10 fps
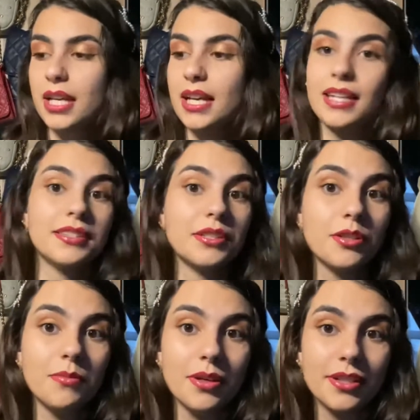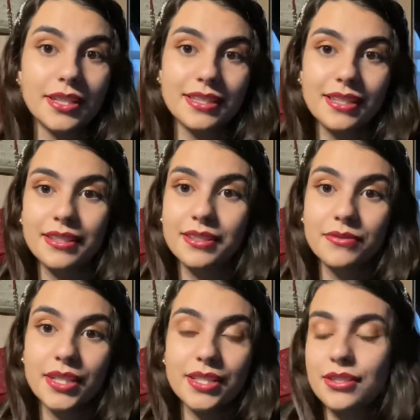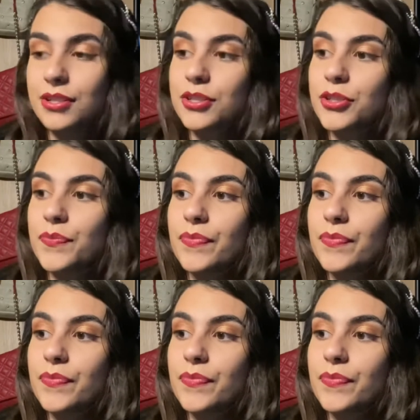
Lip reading: Didn't know about it until I did research.